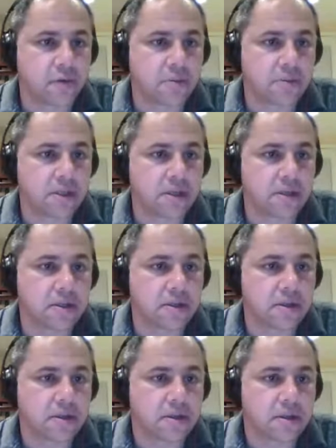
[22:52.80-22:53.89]
value
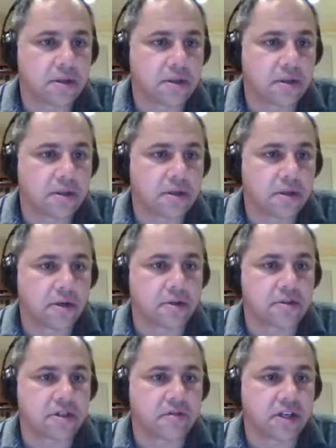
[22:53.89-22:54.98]
formula.
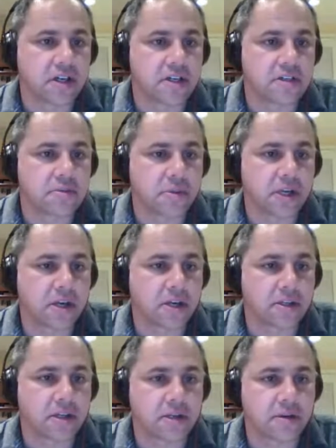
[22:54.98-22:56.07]
Oh, there's even a
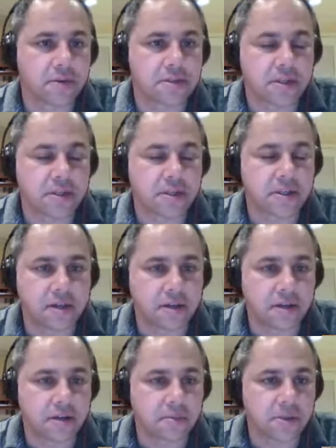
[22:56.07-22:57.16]
customer calculator. What's the
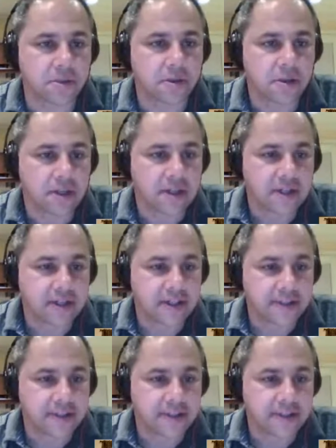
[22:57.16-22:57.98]
calculator come to?